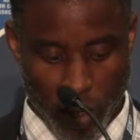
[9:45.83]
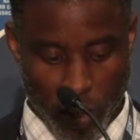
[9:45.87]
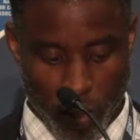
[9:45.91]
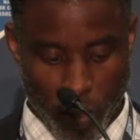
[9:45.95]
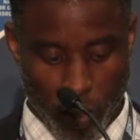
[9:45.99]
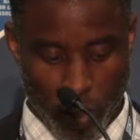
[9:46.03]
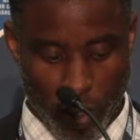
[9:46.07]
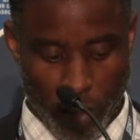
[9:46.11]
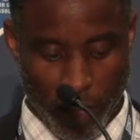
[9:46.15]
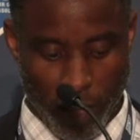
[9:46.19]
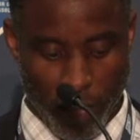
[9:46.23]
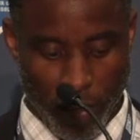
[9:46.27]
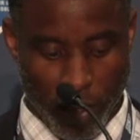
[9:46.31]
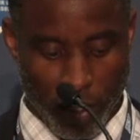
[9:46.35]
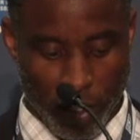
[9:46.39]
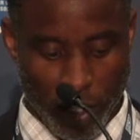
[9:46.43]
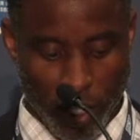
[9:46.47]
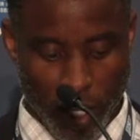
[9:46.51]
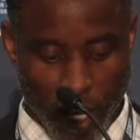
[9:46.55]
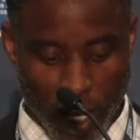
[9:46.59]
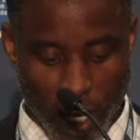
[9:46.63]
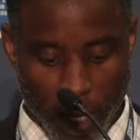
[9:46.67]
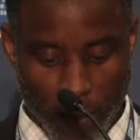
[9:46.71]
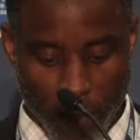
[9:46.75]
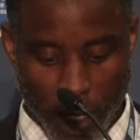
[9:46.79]
When the first
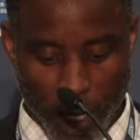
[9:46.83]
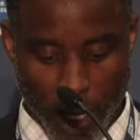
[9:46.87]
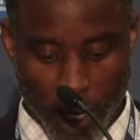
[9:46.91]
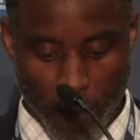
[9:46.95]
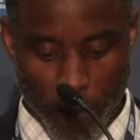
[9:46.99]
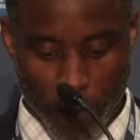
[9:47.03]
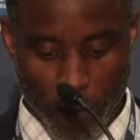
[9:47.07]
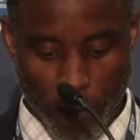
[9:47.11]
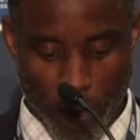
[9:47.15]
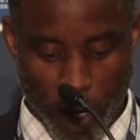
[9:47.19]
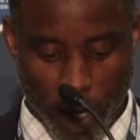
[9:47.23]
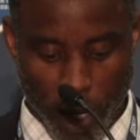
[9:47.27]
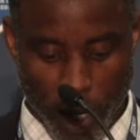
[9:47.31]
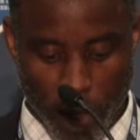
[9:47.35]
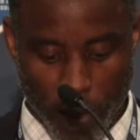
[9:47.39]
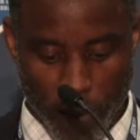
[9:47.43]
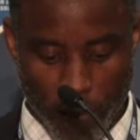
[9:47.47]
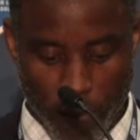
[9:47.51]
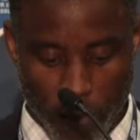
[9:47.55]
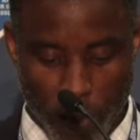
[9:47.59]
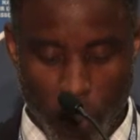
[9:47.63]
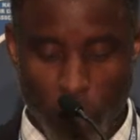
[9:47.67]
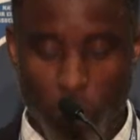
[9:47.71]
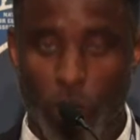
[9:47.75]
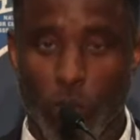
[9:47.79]
game came around,
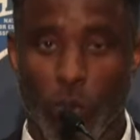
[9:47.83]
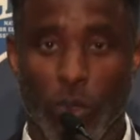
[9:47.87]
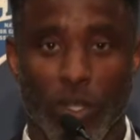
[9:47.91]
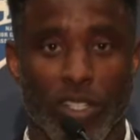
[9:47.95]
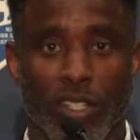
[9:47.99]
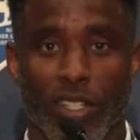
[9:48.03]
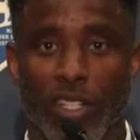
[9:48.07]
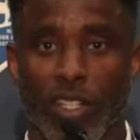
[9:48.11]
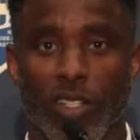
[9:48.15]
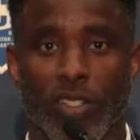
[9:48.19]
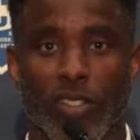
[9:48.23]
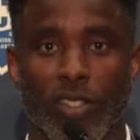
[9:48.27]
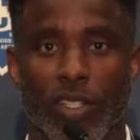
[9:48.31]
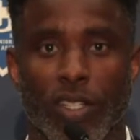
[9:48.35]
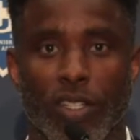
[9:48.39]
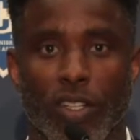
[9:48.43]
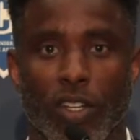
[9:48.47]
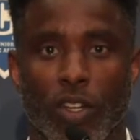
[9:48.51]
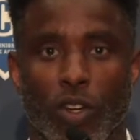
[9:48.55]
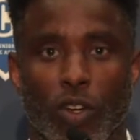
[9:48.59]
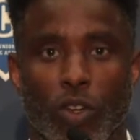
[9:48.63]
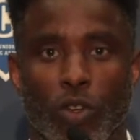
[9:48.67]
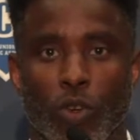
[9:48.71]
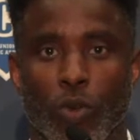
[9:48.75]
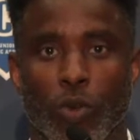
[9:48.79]
we still didn't
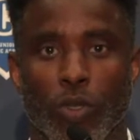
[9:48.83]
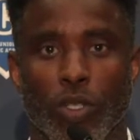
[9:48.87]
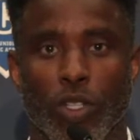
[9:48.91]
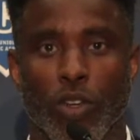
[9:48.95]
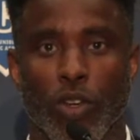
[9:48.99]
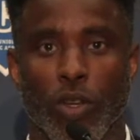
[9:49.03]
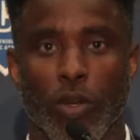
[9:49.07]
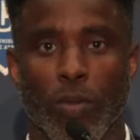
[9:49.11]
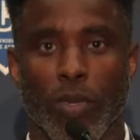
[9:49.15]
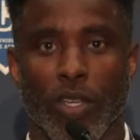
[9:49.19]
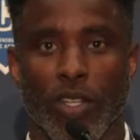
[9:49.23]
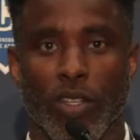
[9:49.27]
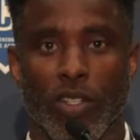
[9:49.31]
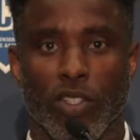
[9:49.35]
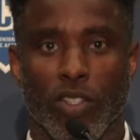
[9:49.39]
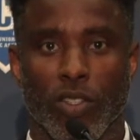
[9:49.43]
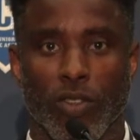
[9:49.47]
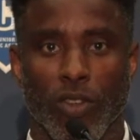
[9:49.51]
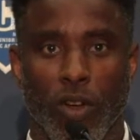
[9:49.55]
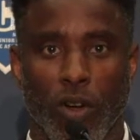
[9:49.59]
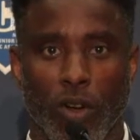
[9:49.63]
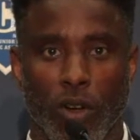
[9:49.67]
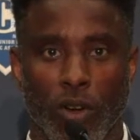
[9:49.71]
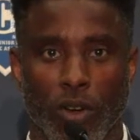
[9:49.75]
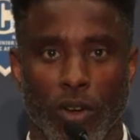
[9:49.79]
know who was going to be the
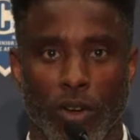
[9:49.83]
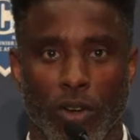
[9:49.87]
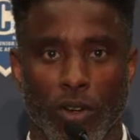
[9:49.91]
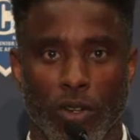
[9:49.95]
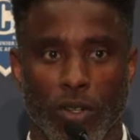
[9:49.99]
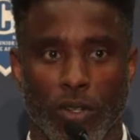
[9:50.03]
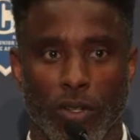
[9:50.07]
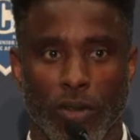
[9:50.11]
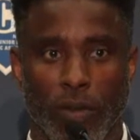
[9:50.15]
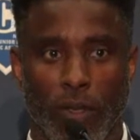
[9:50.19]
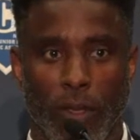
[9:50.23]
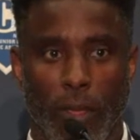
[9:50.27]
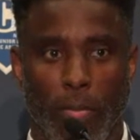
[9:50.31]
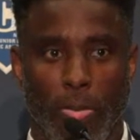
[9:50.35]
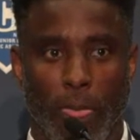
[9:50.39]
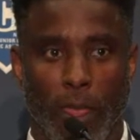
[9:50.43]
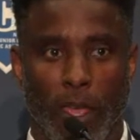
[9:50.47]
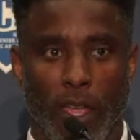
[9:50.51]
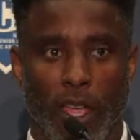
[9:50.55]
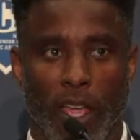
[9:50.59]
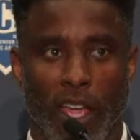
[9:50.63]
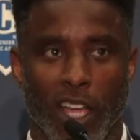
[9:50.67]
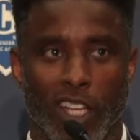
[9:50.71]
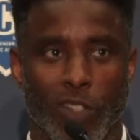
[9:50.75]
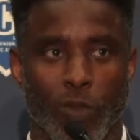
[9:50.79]
starter.
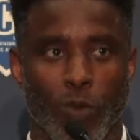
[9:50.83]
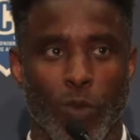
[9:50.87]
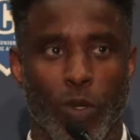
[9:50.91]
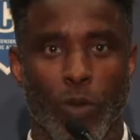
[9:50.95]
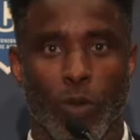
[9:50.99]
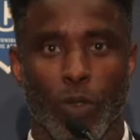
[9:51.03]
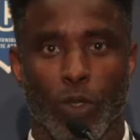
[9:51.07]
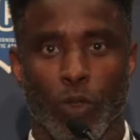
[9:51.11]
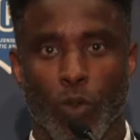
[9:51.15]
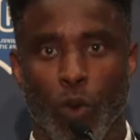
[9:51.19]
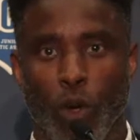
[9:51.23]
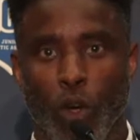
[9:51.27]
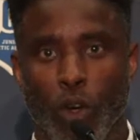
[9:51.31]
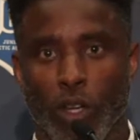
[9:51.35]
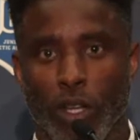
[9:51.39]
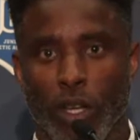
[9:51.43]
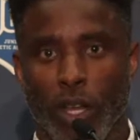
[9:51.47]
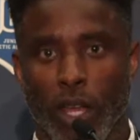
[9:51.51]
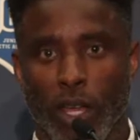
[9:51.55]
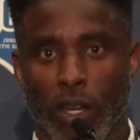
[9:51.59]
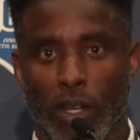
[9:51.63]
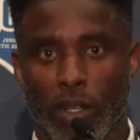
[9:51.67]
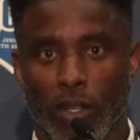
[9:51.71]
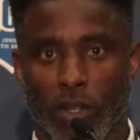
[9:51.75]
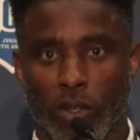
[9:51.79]
As we was walking
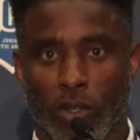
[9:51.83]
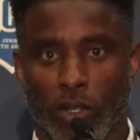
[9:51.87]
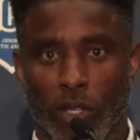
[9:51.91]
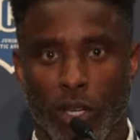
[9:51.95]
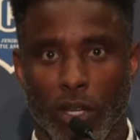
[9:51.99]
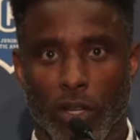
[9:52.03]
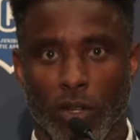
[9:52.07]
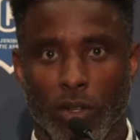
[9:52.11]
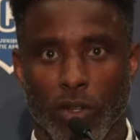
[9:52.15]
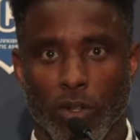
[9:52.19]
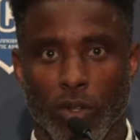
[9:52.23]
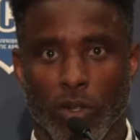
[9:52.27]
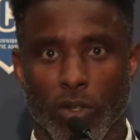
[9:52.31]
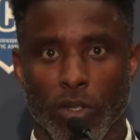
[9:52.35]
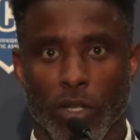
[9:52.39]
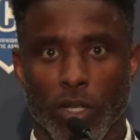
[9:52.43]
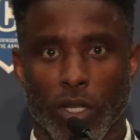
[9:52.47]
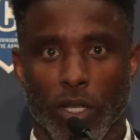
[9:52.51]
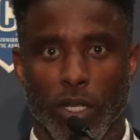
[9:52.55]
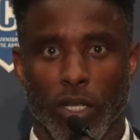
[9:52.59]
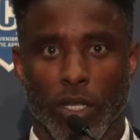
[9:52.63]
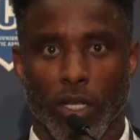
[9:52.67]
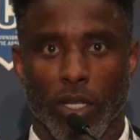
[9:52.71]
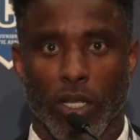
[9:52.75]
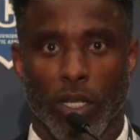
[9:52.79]
out of the tunnel,
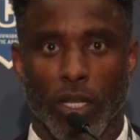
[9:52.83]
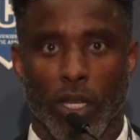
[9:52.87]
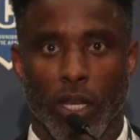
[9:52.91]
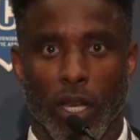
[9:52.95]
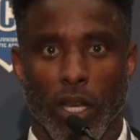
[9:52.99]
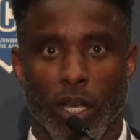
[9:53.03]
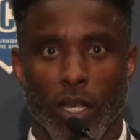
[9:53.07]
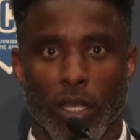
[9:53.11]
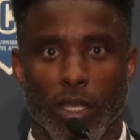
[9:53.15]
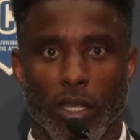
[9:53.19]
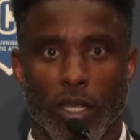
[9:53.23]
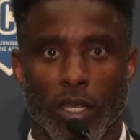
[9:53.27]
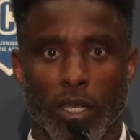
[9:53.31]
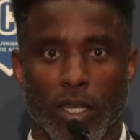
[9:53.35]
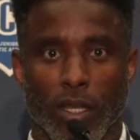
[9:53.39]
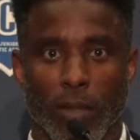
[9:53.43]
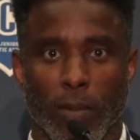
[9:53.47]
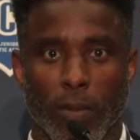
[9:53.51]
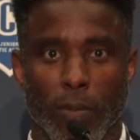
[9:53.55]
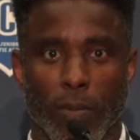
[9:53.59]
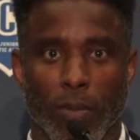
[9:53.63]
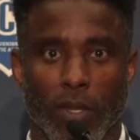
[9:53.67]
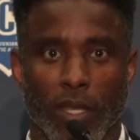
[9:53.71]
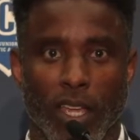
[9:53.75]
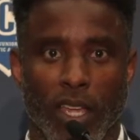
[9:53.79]
the,
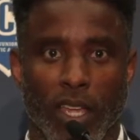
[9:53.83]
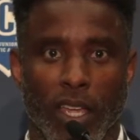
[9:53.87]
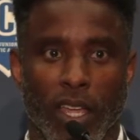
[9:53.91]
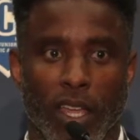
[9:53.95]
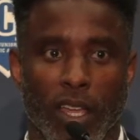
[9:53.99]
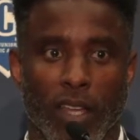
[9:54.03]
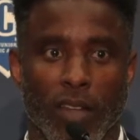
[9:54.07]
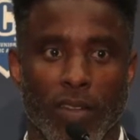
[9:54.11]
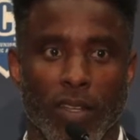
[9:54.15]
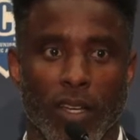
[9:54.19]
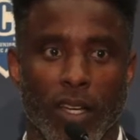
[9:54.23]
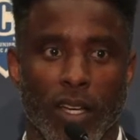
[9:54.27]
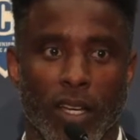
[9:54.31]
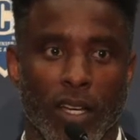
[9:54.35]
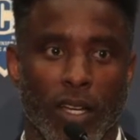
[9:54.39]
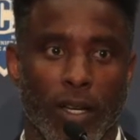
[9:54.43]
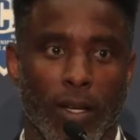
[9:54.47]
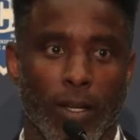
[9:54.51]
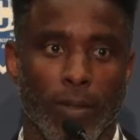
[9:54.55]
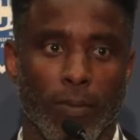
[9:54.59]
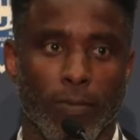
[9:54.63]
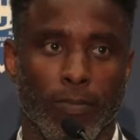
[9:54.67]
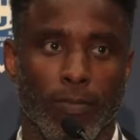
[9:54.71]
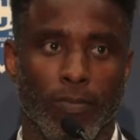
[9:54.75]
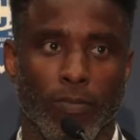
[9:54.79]
the head
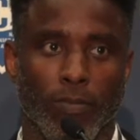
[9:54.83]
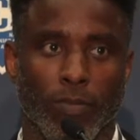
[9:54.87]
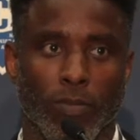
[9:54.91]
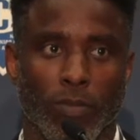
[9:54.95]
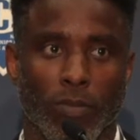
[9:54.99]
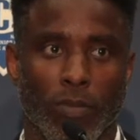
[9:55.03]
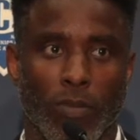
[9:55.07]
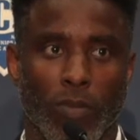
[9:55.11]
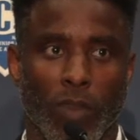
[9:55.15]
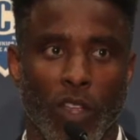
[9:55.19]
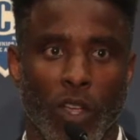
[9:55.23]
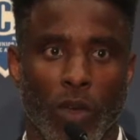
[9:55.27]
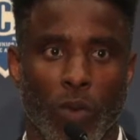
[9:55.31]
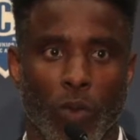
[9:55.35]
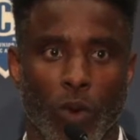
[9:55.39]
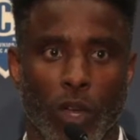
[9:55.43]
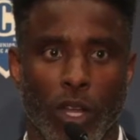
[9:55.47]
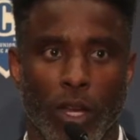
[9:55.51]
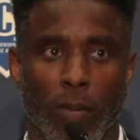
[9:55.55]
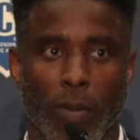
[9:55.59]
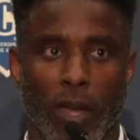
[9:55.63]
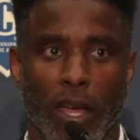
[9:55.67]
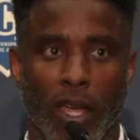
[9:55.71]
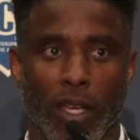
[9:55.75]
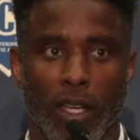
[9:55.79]
um,
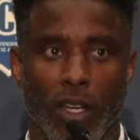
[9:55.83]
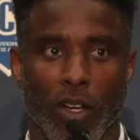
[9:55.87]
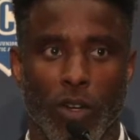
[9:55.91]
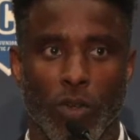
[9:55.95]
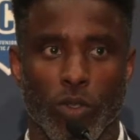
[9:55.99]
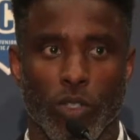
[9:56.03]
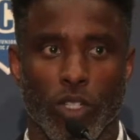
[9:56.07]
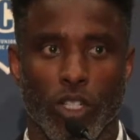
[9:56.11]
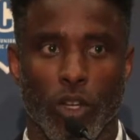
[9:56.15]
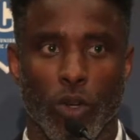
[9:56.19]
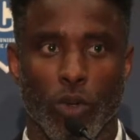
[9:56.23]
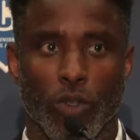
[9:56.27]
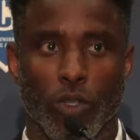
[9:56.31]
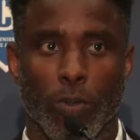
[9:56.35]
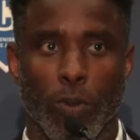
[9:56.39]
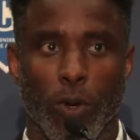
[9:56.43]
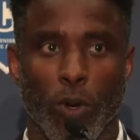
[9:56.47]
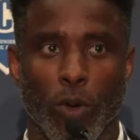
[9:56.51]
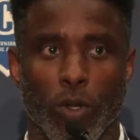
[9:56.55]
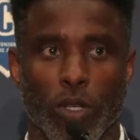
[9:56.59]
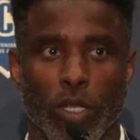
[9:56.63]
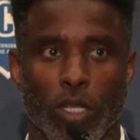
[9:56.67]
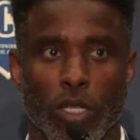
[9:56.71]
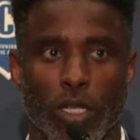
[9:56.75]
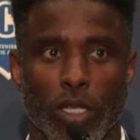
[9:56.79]
running back coach, Coach
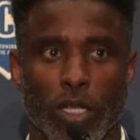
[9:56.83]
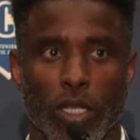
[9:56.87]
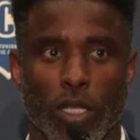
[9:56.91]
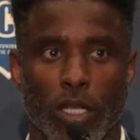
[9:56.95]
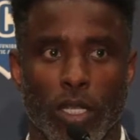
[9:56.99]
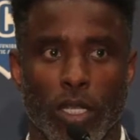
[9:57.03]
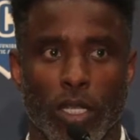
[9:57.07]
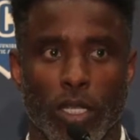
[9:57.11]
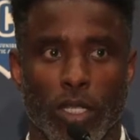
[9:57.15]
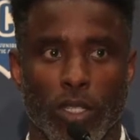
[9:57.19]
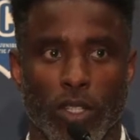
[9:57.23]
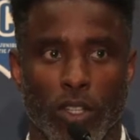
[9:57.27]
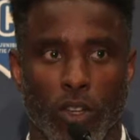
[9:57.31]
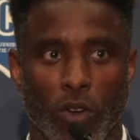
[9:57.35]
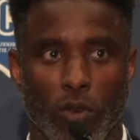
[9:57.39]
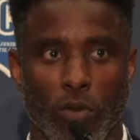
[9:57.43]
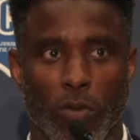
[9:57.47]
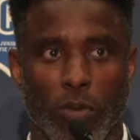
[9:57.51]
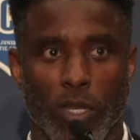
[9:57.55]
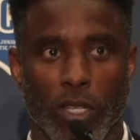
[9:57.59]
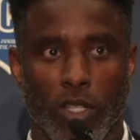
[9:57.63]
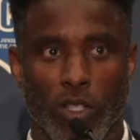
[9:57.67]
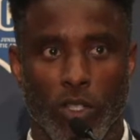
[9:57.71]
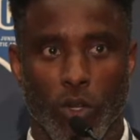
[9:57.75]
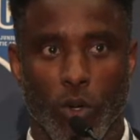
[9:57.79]
Pola, told
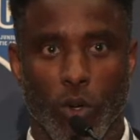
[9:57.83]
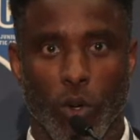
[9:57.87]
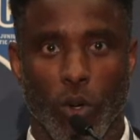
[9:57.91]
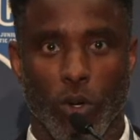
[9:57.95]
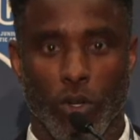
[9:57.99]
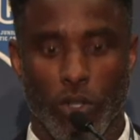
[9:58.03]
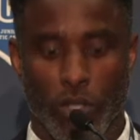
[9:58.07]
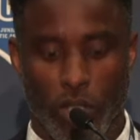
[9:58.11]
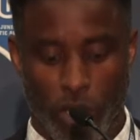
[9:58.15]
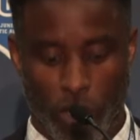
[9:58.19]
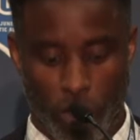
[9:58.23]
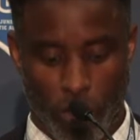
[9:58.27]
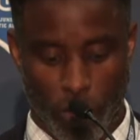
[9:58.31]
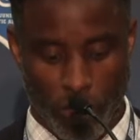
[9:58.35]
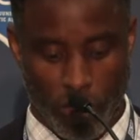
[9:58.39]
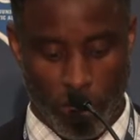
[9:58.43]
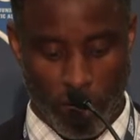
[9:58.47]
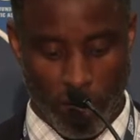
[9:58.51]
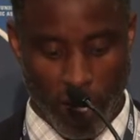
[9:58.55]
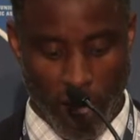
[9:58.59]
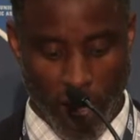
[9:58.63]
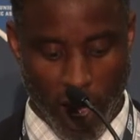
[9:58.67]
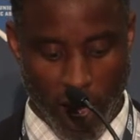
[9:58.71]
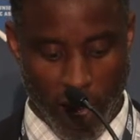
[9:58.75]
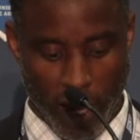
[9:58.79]
me, George, you're
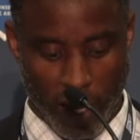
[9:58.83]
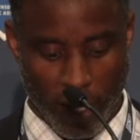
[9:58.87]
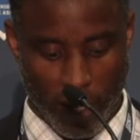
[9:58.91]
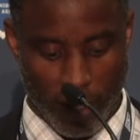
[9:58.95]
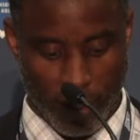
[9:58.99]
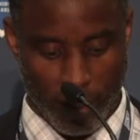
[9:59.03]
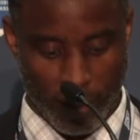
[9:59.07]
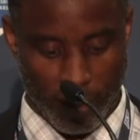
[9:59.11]
the guy.